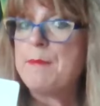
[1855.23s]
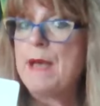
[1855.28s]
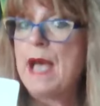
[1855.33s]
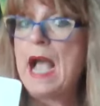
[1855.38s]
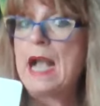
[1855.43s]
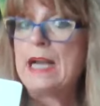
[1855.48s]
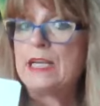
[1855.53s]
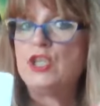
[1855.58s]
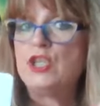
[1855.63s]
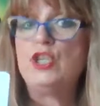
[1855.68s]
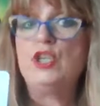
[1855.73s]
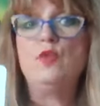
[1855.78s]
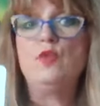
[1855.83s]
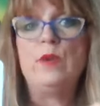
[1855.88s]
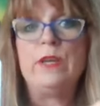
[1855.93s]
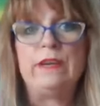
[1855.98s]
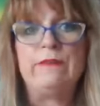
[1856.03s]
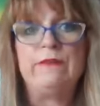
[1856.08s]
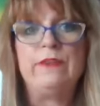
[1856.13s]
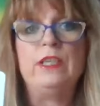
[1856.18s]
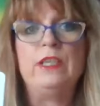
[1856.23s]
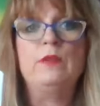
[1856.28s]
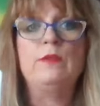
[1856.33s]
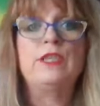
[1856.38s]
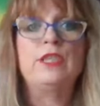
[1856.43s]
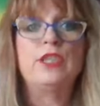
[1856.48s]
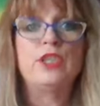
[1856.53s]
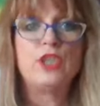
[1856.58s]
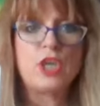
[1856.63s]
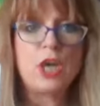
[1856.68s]
back to whenever you
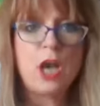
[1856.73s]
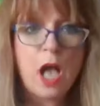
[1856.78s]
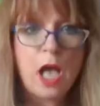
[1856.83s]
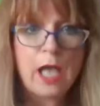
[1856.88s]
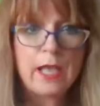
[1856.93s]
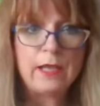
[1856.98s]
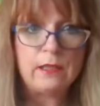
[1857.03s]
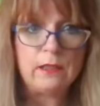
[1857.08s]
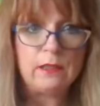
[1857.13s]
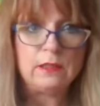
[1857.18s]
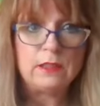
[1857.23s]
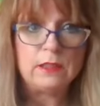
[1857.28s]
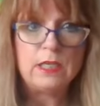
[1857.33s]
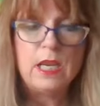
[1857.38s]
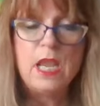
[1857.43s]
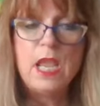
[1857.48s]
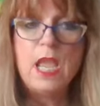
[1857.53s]
were a child.